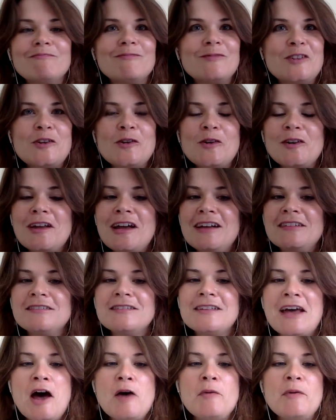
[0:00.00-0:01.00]
God has a
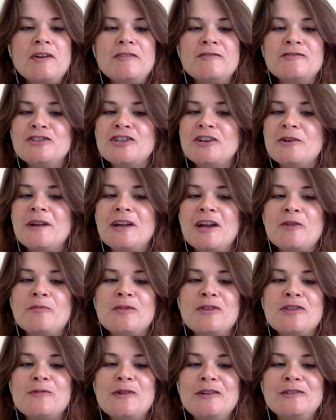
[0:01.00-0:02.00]
habit of showing up
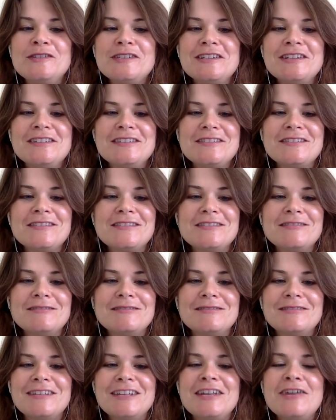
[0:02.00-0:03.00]
in the wilderness.
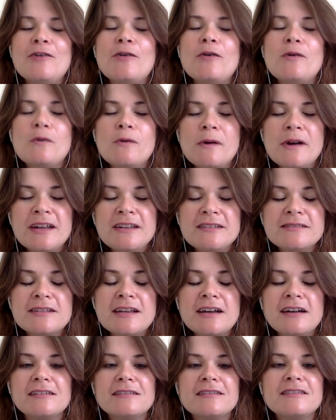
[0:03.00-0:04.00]
He always
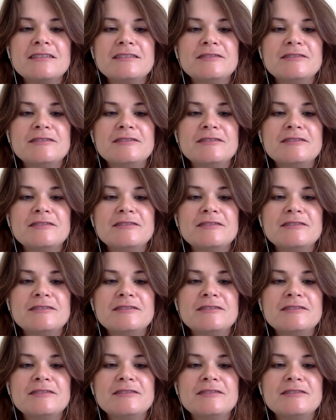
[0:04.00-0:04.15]
does.